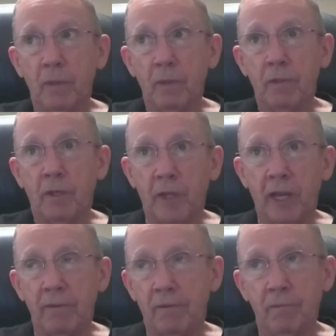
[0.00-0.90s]
so
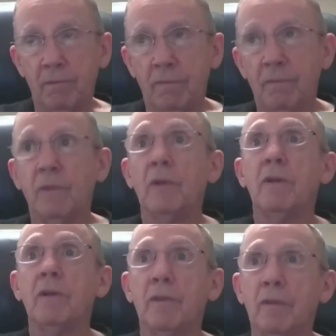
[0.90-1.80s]
that
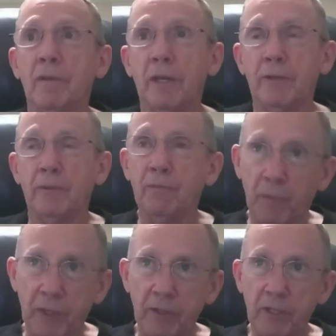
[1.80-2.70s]

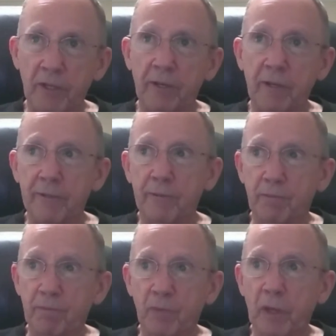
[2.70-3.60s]
they sent us
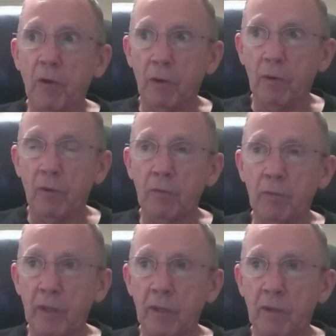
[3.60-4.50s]
home
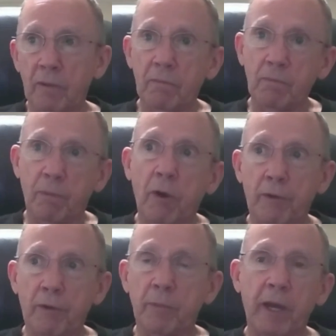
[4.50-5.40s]
and brought
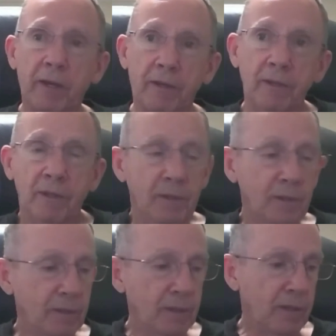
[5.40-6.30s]
us back
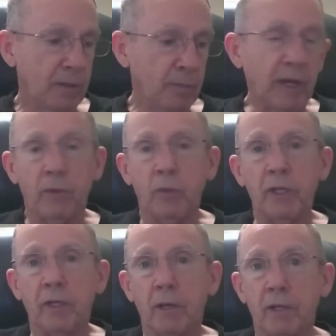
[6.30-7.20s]
about a
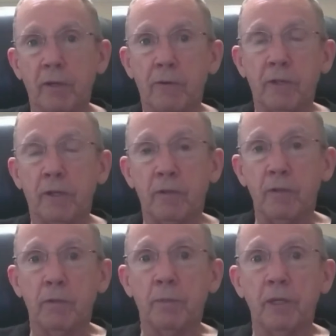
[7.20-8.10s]
week later to go do
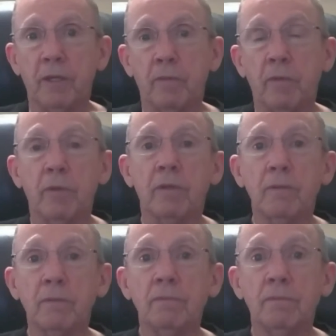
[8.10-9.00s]
the PW mission.